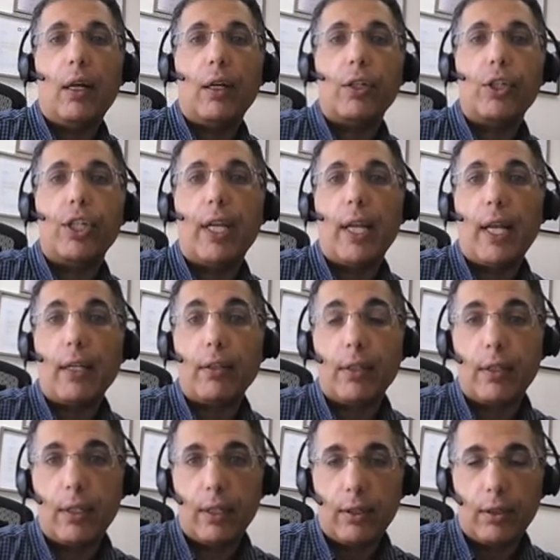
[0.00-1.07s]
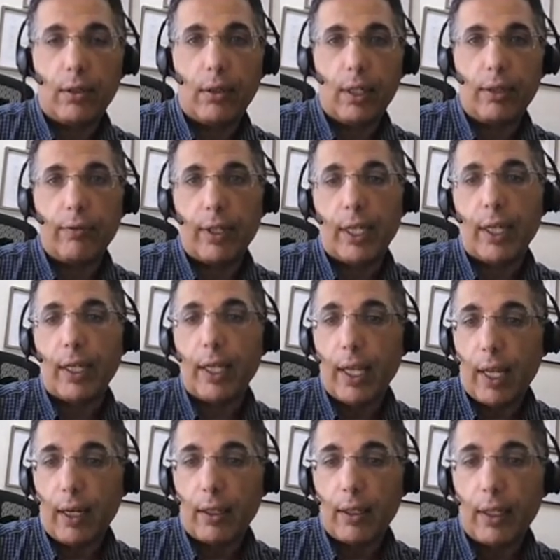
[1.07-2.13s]
She has a sister living in
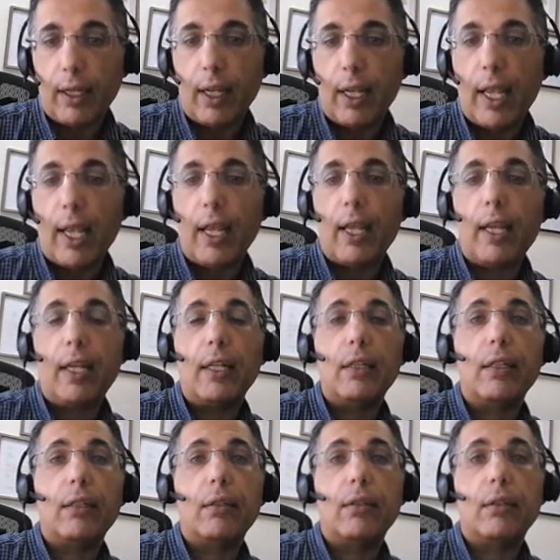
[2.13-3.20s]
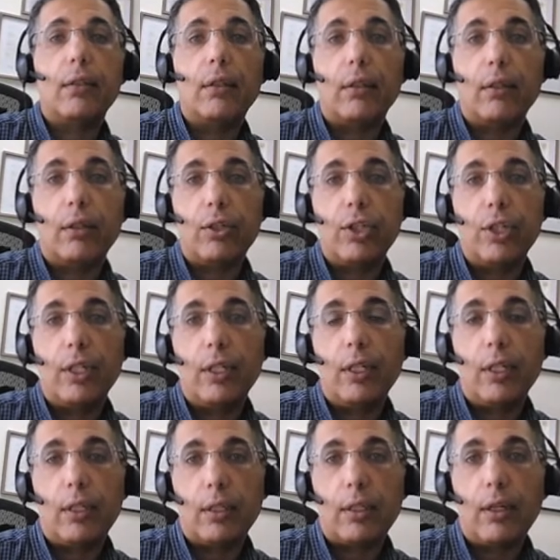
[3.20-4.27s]
Canada, and
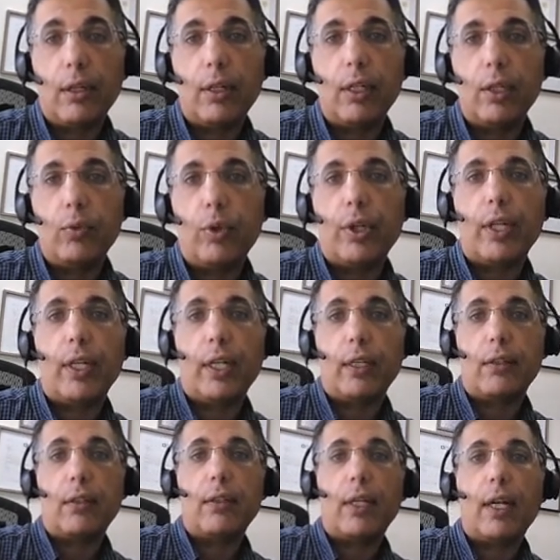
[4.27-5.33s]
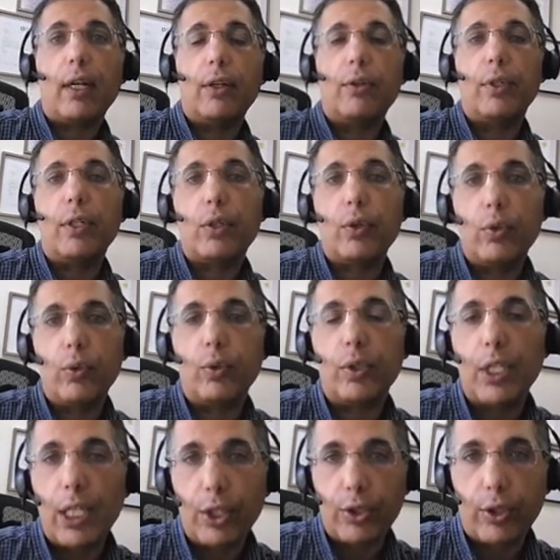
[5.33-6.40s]
she is currently working as a secondary school
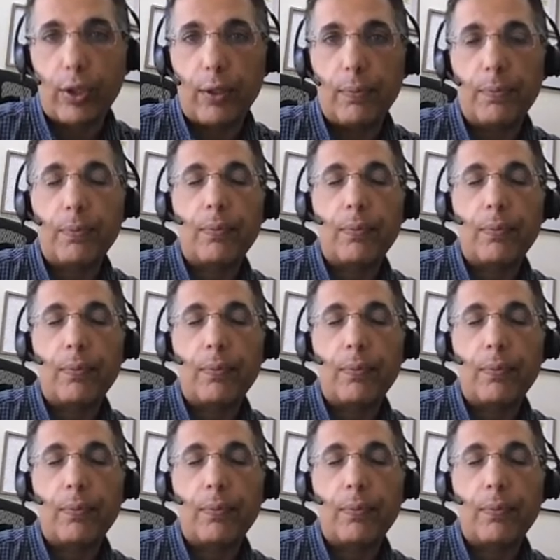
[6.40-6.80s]
teacher